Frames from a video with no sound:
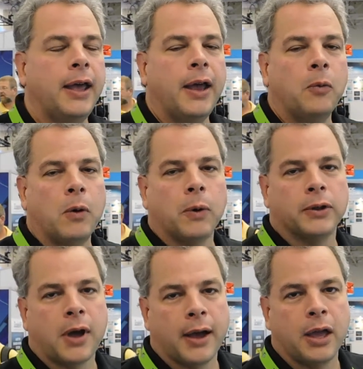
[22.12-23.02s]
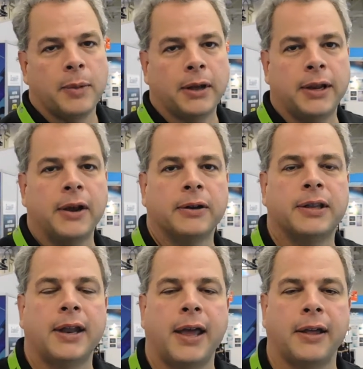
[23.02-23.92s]
And what we're talking about here
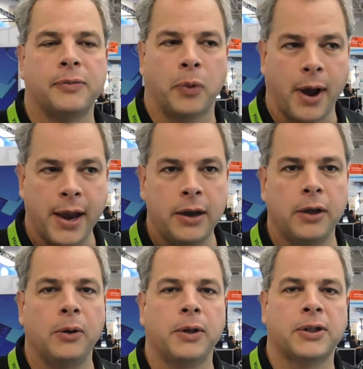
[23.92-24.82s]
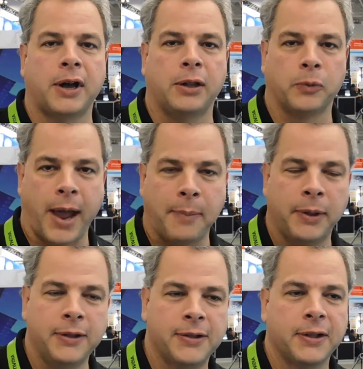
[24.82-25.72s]
today is brand new. It's called
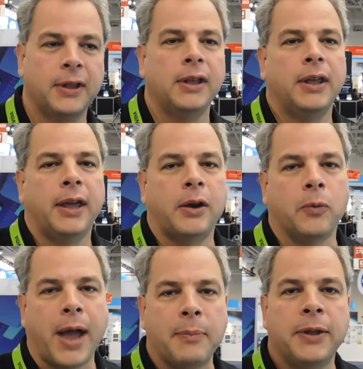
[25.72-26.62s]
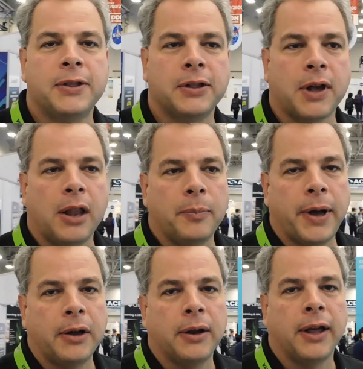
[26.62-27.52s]
Rapids. And Rapids is all
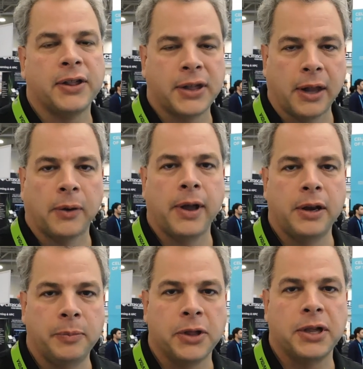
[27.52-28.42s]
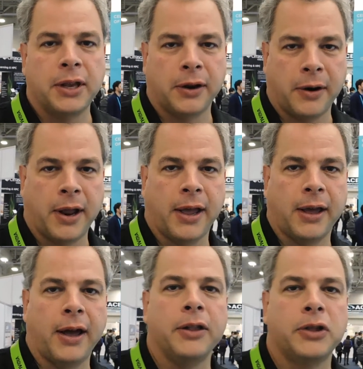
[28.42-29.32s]
about accelerated machine learning
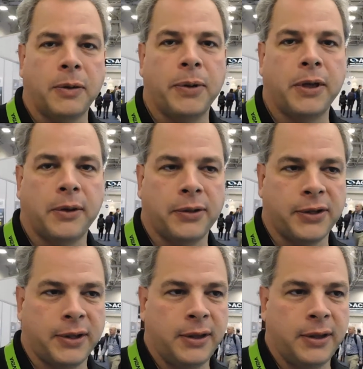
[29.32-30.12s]
on GPUs.